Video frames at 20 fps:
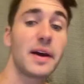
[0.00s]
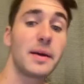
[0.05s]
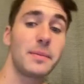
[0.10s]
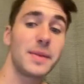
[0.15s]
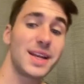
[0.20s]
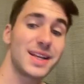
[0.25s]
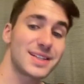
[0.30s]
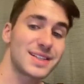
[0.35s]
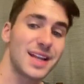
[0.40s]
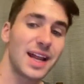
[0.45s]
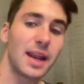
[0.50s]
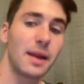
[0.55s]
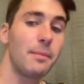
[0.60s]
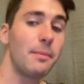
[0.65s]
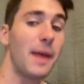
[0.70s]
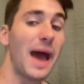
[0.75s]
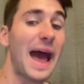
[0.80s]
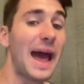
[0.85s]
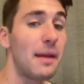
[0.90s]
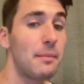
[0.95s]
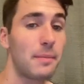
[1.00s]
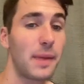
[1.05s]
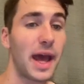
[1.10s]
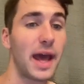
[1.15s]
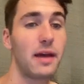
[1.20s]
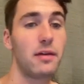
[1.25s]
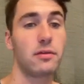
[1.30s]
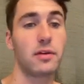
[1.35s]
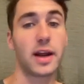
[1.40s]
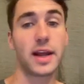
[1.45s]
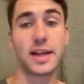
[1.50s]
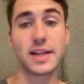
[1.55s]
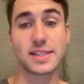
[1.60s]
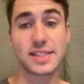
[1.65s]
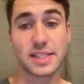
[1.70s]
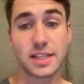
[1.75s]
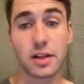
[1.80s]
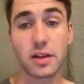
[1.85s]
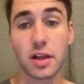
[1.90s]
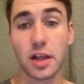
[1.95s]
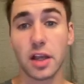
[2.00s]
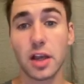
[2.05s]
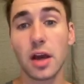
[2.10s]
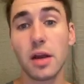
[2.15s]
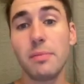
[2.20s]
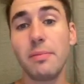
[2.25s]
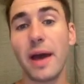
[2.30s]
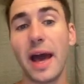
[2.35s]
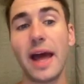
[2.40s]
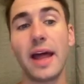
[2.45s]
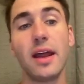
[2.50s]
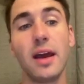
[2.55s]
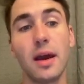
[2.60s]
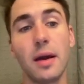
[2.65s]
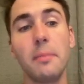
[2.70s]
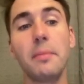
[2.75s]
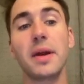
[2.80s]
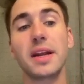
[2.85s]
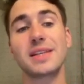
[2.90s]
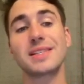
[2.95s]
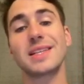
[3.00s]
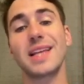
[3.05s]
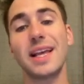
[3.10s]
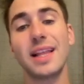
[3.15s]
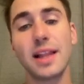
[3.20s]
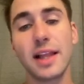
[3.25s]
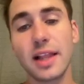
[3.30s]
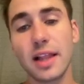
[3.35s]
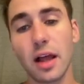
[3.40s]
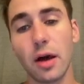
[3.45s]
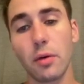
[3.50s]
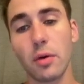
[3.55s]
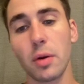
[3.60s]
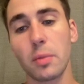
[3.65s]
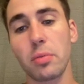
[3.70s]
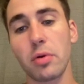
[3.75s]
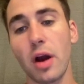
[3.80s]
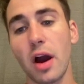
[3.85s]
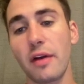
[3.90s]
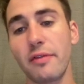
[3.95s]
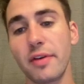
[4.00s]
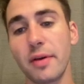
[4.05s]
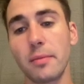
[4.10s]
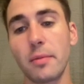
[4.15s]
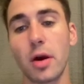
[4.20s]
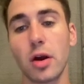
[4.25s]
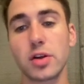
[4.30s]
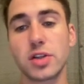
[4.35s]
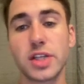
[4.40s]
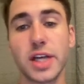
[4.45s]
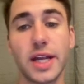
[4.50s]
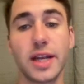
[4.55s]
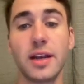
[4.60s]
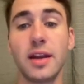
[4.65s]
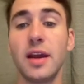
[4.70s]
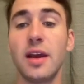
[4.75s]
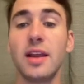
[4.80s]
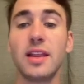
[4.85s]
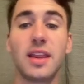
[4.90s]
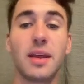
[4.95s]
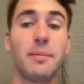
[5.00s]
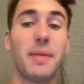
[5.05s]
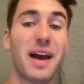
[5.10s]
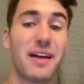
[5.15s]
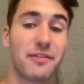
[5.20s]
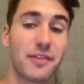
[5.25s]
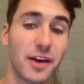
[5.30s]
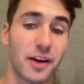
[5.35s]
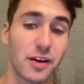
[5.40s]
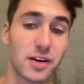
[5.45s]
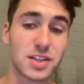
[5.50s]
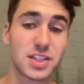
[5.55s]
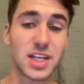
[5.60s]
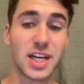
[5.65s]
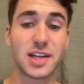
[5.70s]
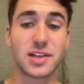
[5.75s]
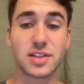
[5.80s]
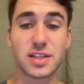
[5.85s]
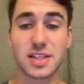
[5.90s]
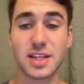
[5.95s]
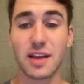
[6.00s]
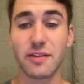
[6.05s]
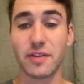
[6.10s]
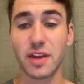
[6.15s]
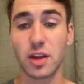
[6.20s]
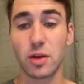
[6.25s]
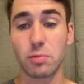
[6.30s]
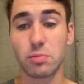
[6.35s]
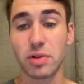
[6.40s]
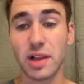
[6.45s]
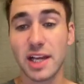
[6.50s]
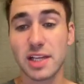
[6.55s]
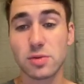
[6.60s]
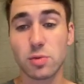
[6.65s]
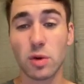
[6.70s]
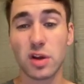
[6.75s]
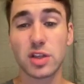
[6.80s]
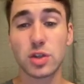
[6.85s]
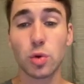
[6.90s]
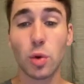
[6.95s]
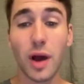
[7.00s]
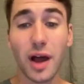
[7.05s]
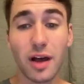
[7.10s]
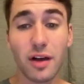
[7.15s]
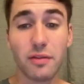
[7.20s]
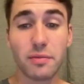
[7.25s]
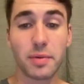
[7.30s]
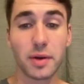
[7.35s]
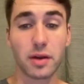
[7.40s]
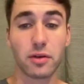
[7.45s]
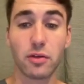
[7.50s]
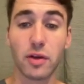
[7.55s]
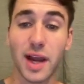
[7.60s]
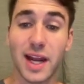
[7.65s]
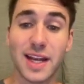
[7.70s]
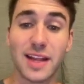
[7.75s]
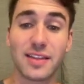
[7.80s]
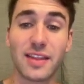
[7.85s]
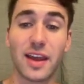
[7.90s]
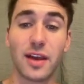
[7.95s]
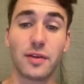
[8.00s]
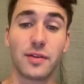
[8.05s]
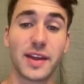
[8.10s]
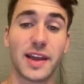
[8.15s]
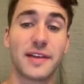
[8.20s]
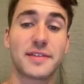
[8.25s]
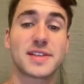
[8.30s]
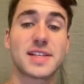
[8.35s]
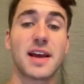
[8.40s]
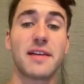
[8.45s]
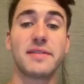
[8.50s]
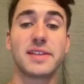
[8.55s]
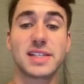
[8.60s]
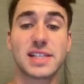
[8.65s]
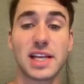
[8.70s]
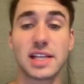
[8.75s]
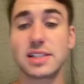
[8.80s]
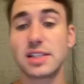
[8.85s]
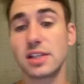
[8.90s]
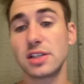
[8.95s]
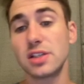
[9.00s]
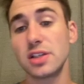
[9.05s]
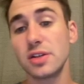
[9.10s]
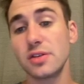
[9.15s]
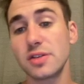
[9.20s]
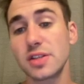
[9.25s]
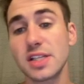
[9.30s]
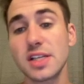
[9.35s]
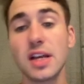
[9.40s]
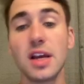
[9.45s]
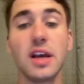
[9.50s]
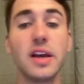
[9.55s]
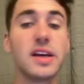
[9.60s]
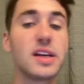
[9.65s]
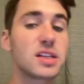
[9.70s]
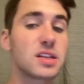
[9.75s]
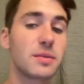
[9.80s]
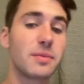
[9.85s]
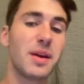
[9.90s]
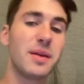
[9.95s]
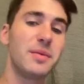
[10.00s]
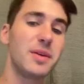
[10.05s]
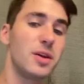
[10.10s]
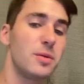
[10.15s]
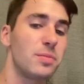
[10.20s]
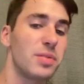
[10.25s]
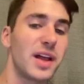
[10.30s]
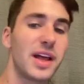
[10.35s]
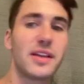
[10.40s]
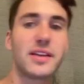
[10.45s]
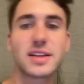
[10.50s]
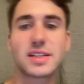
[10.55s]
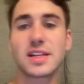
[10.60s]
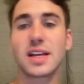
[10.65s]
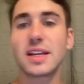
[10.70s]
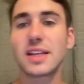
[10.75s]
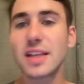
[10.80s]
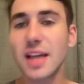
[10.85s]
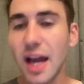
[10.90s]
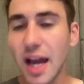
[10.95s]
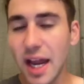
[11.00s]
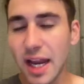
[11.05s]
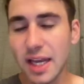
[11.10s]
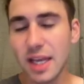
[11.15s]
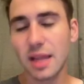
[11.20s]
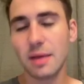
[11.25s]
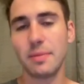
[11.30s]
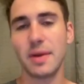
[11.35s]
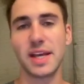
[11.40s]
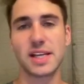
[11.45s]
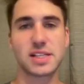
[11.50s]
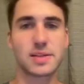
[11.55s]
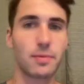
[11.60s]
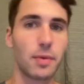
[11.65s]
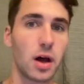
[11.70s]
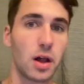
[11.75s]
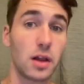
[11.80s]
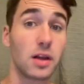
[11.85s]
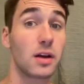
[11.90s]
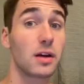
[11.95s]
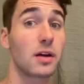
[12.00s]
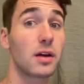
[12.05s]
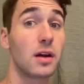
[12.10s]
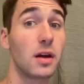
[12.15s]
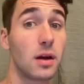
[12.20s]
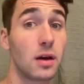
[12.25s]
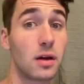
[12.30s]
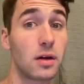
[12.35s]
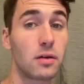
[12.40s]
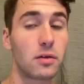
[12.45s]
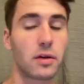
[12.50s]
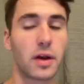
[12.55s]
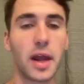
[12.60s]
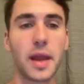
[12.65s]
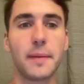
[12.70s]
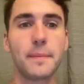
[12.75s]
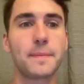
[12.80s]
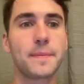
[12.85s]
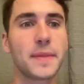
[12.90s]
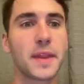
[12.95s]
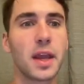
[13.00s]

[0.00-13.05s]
I mean, it's not a bad bet, right? It's still a good bet, but a slightly lower profit margin. The Betfair exchange is giving you +112, but granted, they only have 7 cents of juice. So maybe you play this a tiny bit smaller, right?